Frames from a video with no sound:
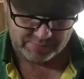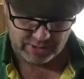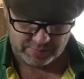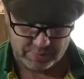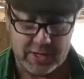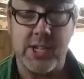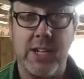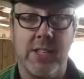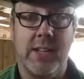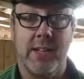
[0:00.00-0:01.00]
be a problem,
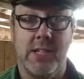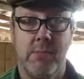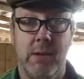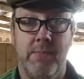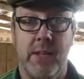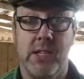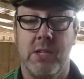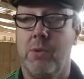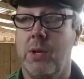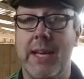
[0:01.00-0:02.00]
listening to the customer as
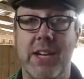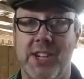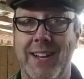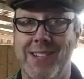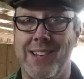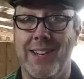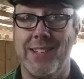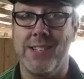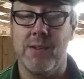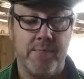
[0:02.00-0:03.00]
to what he changed
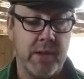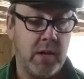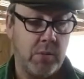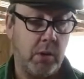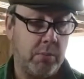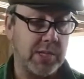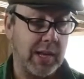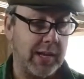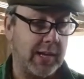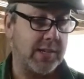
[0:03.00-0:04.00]
last. What was
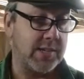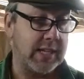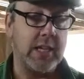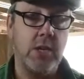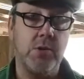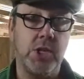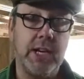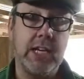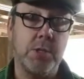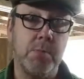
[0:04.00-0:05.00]
the last thing you
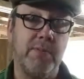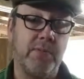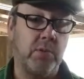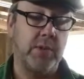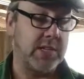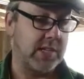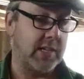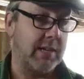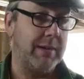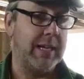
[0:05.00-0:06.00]
changed before this
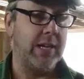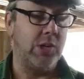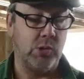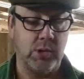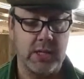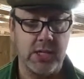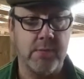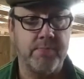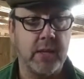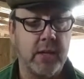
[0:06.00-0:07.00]
started making
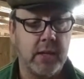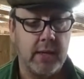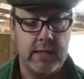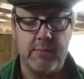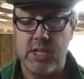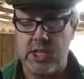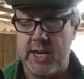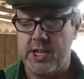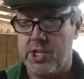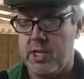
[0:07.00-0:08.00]
noise? And it was the
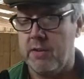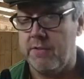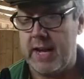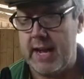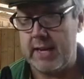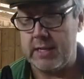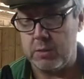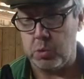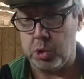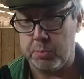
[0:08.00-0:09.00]
jack shaft and
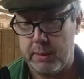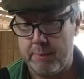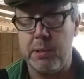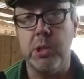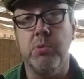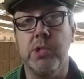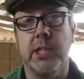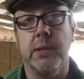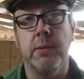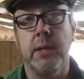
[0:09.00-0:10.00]
the water pump, but
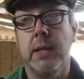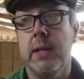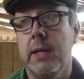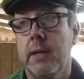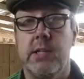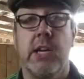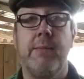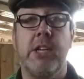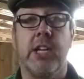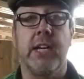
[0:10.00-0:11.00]
also the
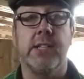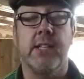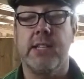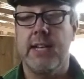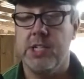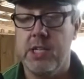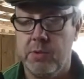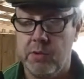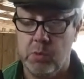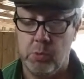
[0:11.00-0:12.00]
timing chains and the tensioner
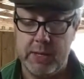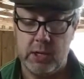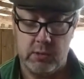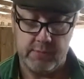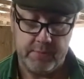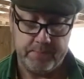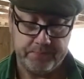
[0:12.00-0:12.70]
would have all been off.